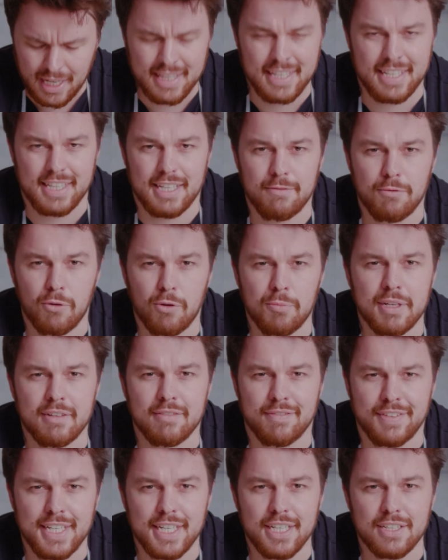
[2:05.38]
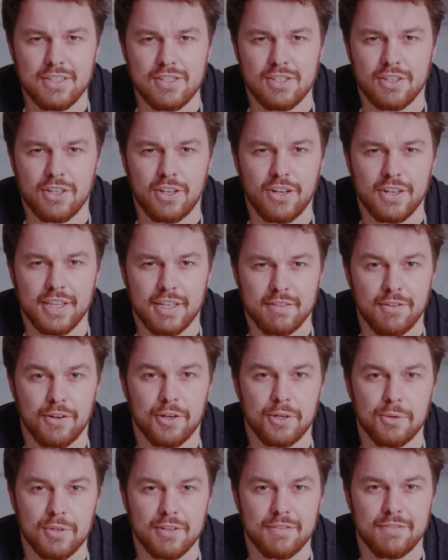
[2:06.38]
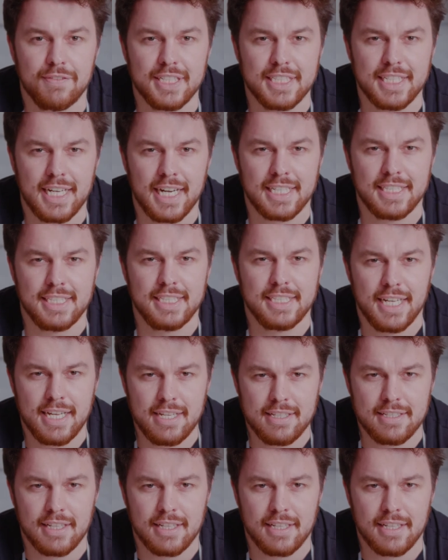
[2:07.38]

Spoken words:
think they've all been vegan so long they've forgotten what fish actually tastes